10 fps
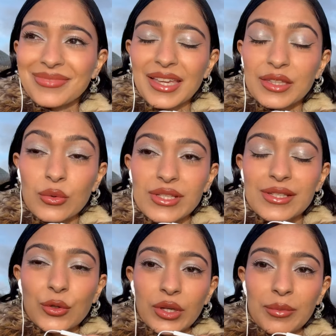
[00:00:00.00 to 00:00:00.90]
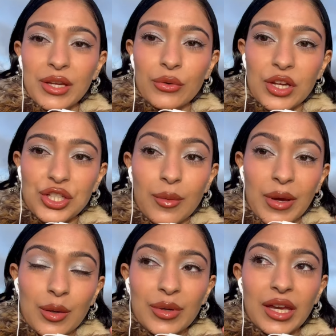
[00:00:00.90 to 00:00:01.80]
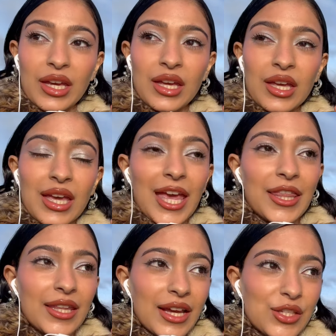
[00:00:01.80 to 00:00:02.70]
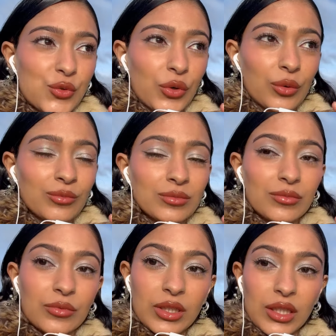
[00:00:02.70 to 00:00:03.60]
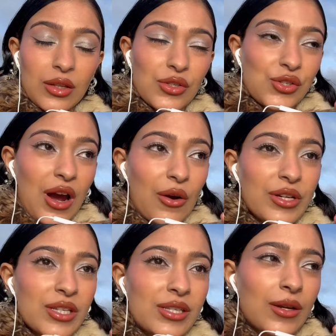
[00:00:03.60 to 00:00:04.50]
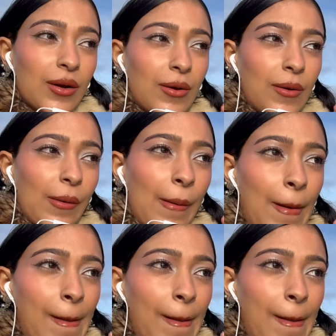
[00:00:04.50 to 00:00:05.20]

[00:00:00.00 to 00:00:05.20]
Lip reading: There was a screaming, raging baby in the next room, really close to ours, so